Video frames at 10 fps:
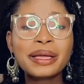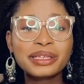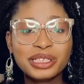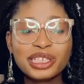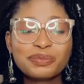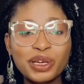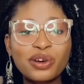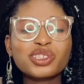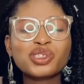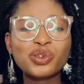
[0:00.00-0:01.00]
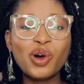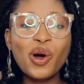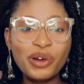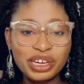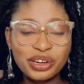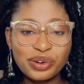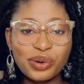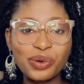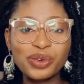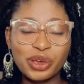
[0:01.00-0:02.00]
Just because you already
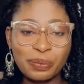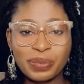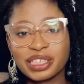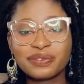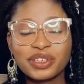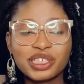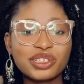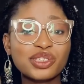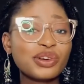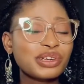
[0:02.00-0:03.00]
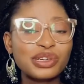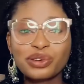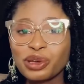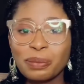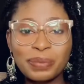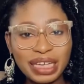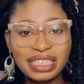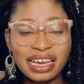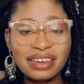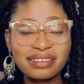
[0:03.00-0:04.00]
know your best features, you already know your best
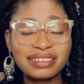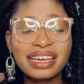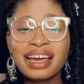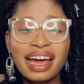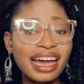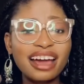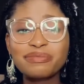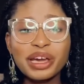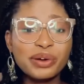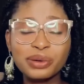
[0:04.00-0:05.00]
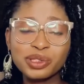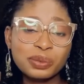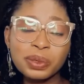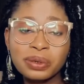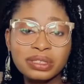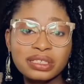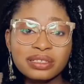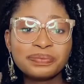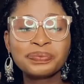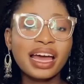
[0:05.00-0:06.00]
angles. I have my go-to
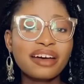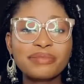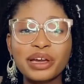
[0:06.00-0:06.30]
poses, I have my